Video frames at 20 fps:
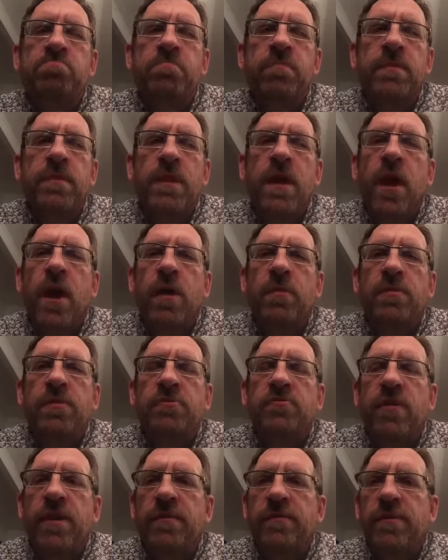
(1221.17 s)
that I would
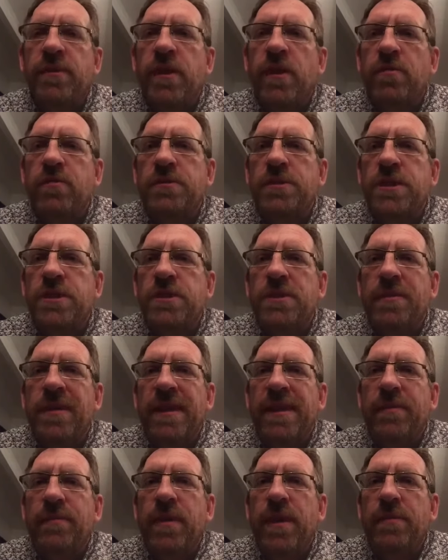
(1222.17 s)
train for the old system
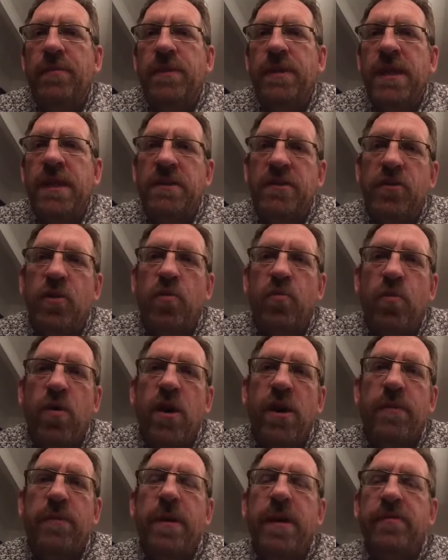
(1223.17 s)
at the moment and not
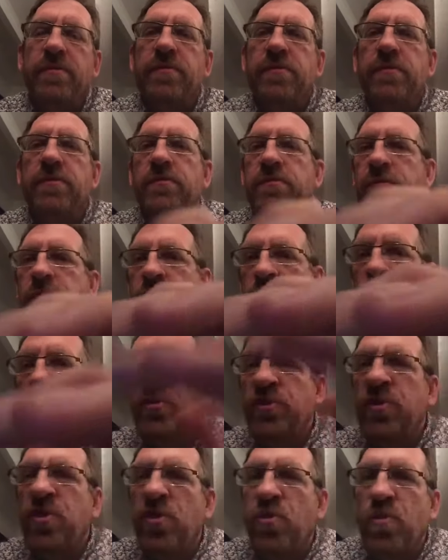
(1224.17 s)
worry about the
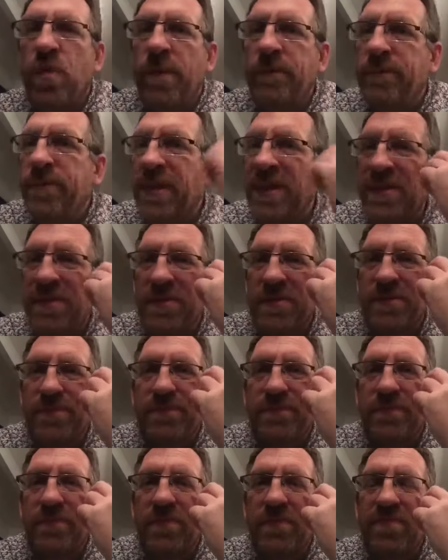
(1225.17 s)
new one, because
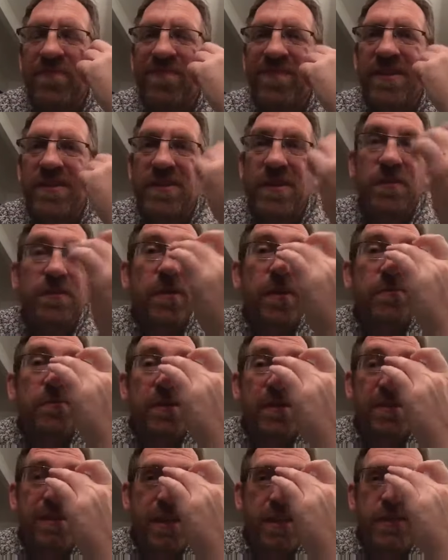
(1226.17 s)
sometimes
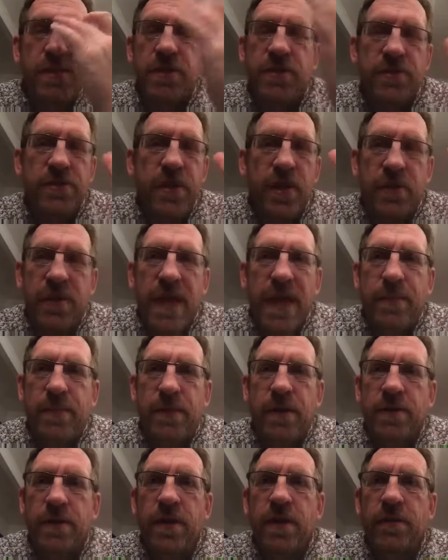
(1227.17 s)
these things just don't
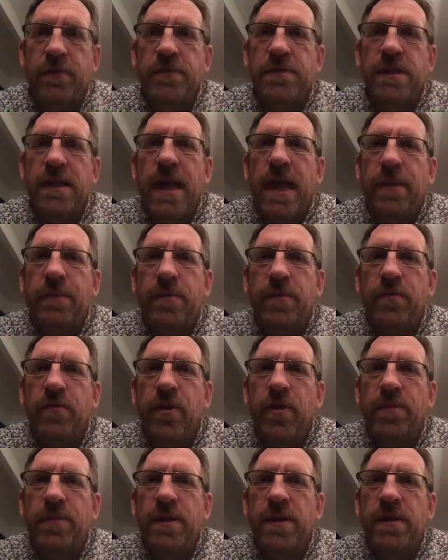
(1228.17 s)
happen. I don't know if it's going to happen or
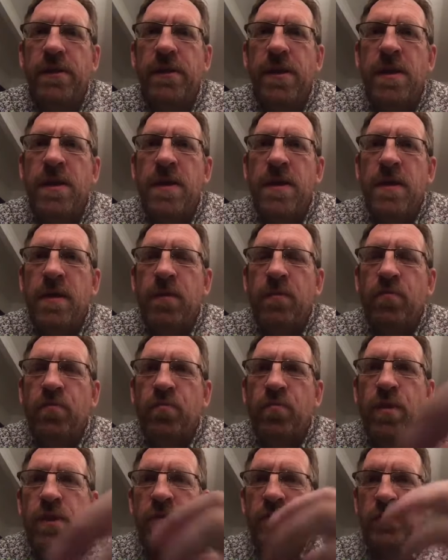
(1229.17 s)
not, but
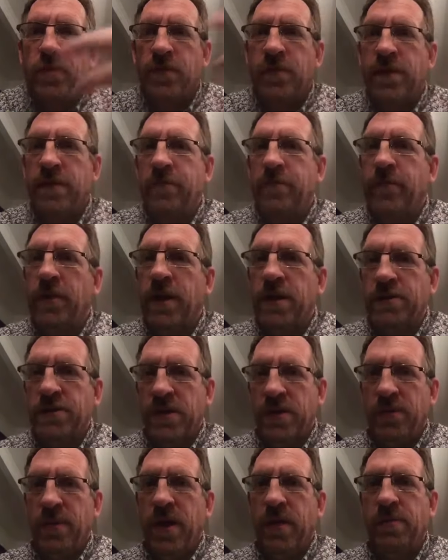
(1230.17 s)
we're sort of in a flux
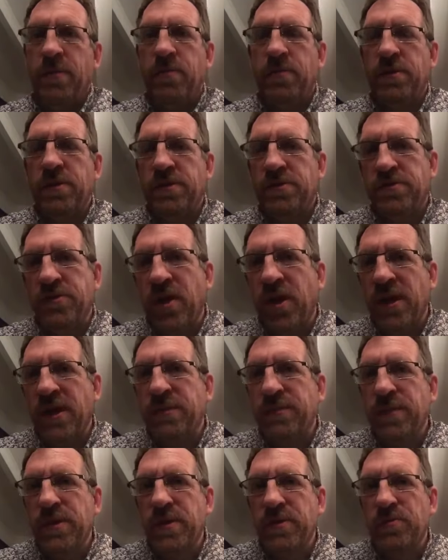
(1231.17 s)
at the moment with the
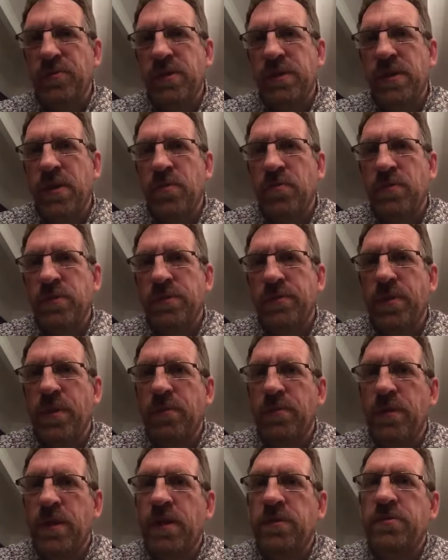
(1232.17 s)
site, because we don't want to put
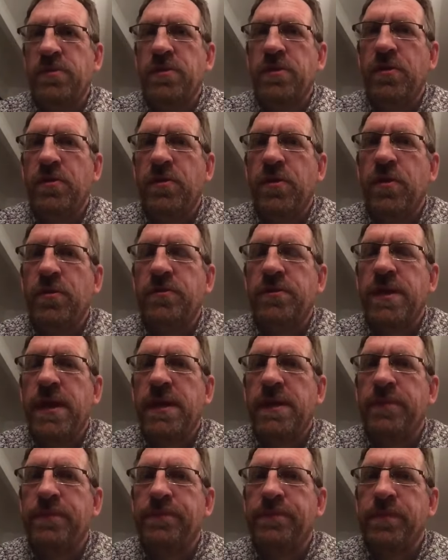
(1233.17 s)
up loads of new
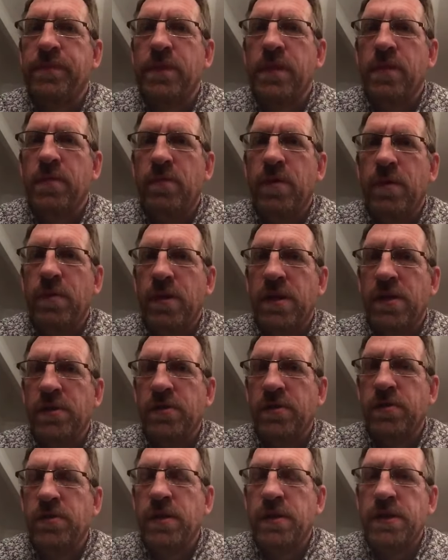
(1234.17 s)
content. We were going
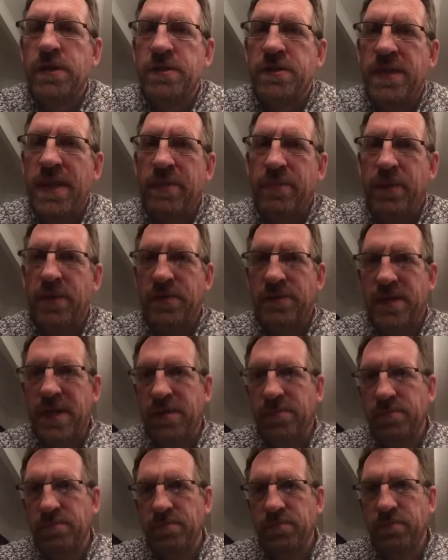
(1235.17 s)
to do like a
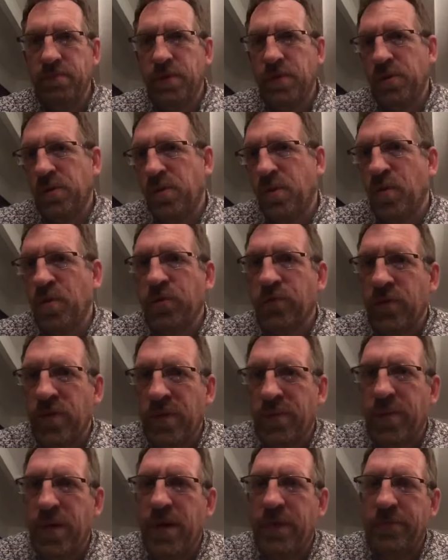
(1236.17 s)
step-by-step course for
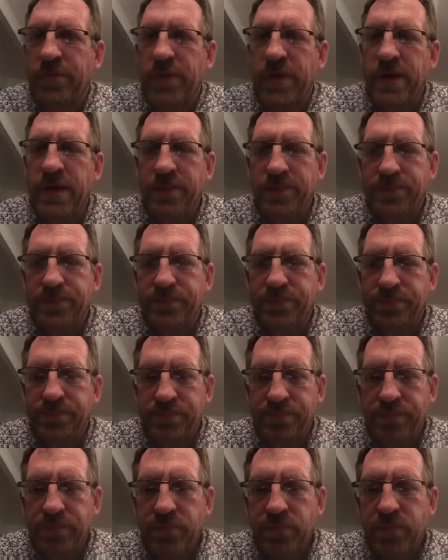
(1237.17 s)
the part 3.
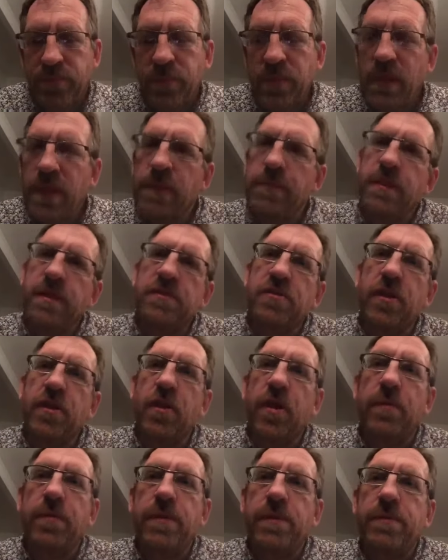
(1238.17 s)
But there's not a
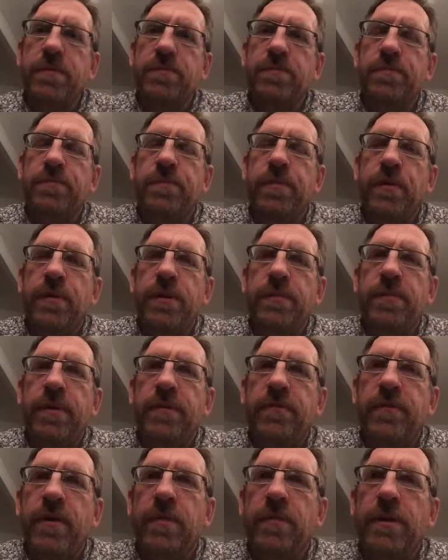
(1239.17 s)
lot of point in me
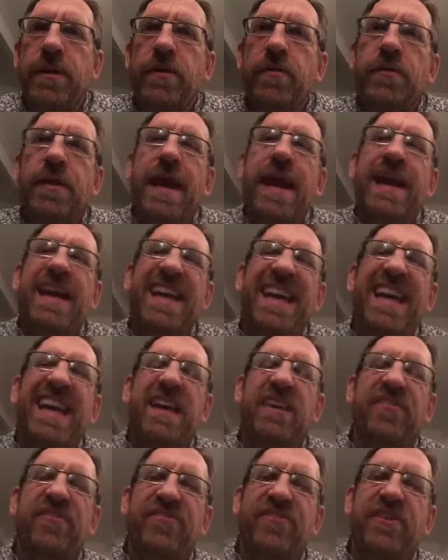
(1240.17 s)
filming all that
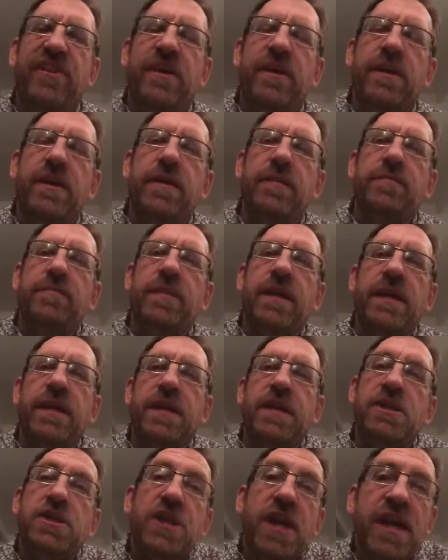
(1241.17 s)
if they're
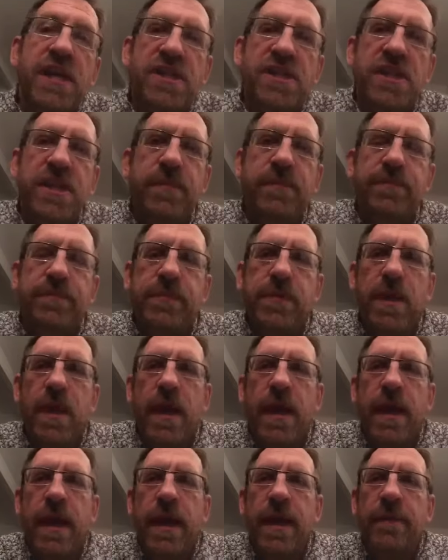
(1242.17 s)
going to change it,
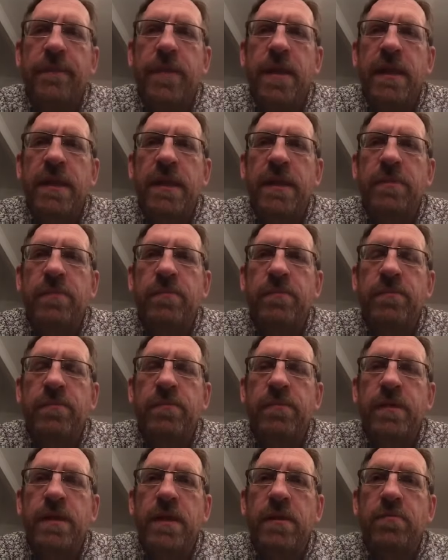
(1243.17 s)
and then
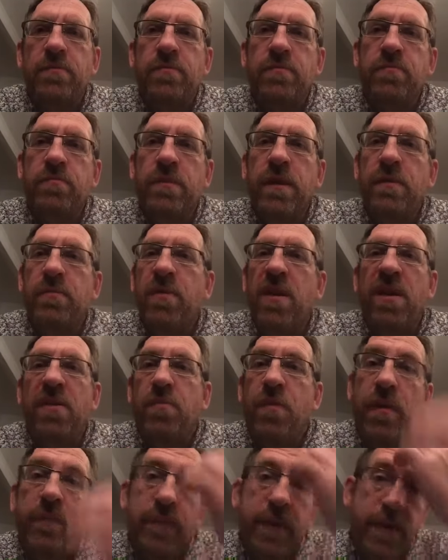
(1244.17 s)
it
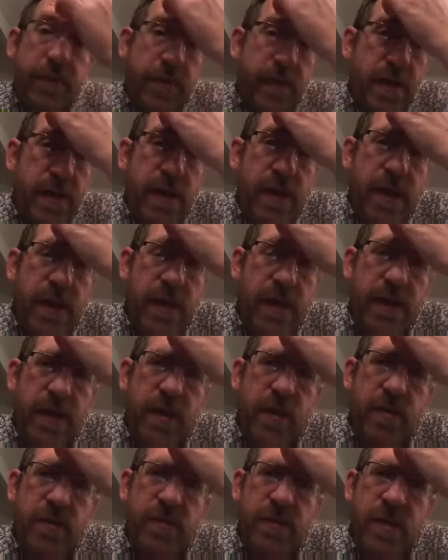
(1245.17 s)
won't be of any
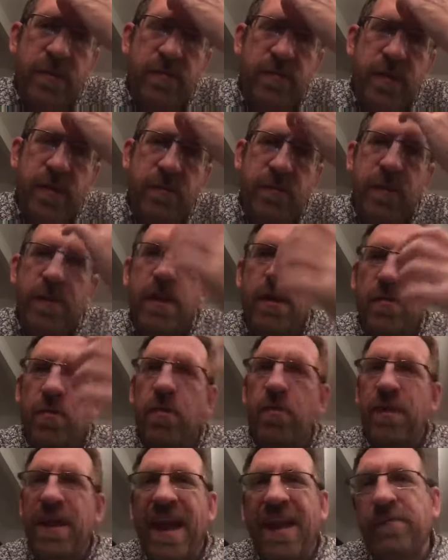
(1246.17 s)
use, and we know
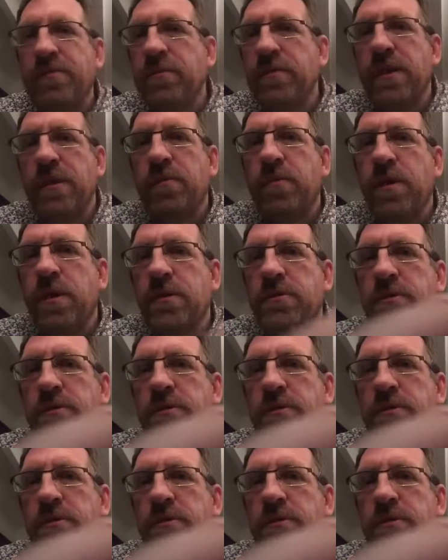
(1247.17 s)
what we have on their works